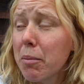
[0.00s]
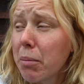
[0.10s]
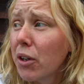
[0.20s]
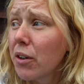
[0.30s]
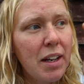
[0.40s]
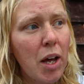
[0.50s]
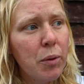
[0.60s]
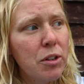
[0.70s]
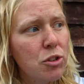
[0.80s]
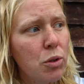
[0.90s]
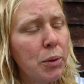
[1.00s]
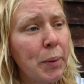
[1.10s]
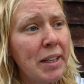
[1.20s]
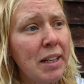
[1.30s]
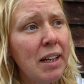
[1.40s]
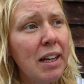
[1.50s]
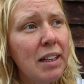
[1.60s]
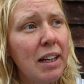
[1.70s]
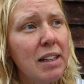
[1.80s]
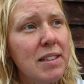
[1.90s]
But now I'm going to sort the wedding
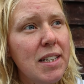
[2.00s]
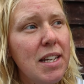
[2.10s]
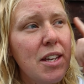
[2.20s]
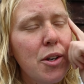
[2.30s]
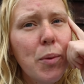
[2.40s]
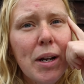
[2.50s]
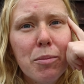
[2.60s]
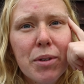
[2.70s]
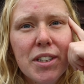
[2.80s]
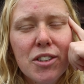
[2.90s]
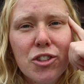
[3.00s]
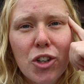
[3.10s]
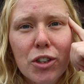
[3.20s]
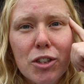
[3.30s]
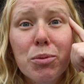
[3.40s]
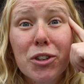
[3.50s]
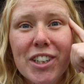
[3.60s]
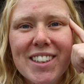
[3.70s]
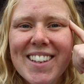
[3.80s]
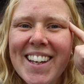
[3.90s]
and I'll see you when I'm ready to start this project.